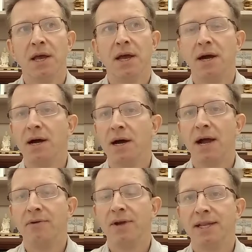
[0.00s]

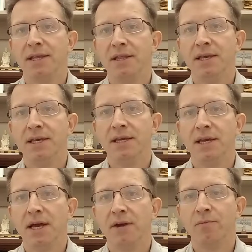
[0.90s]
I read the
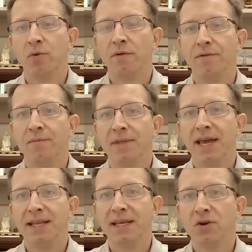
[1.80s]
report from the
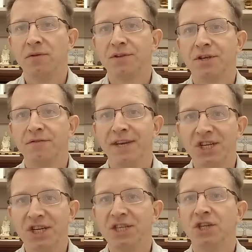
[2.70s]
Getty
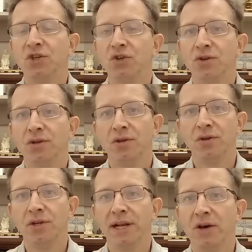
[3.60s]
Conservation Institute,
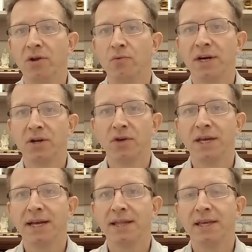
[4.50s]
who did a lot of work
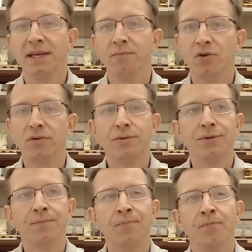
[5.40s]
looking at the
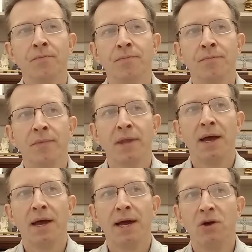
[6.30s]
murals.
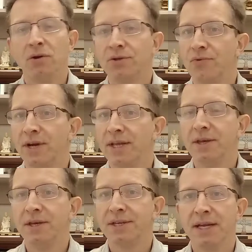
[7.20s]
I also read
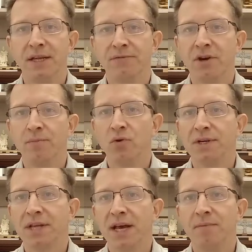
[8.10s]
the scientific
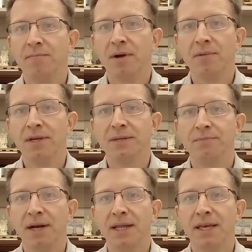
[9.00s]
reports that have been published
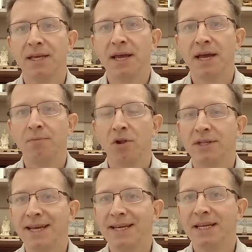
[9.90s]
by the
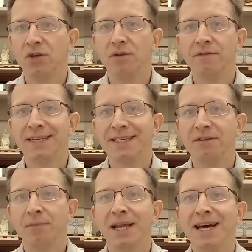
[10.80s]
Polytechnic University
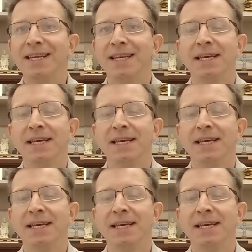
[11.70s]
of Milan,